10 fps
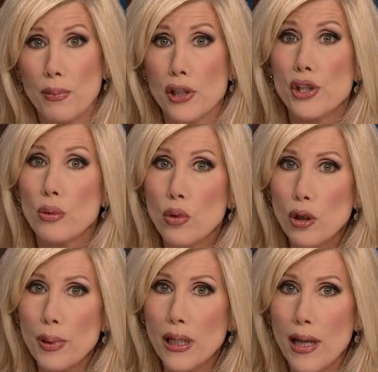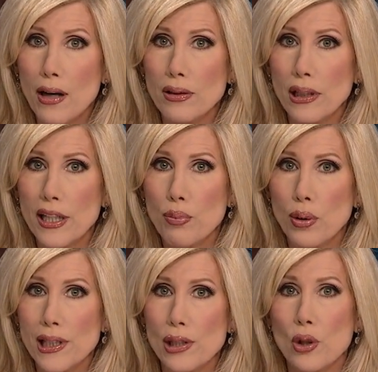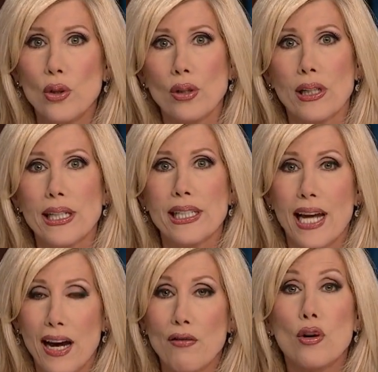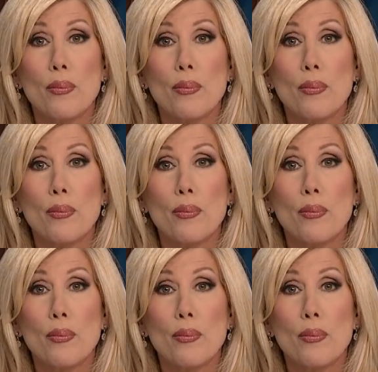but she will be allowed to leave prison early to have her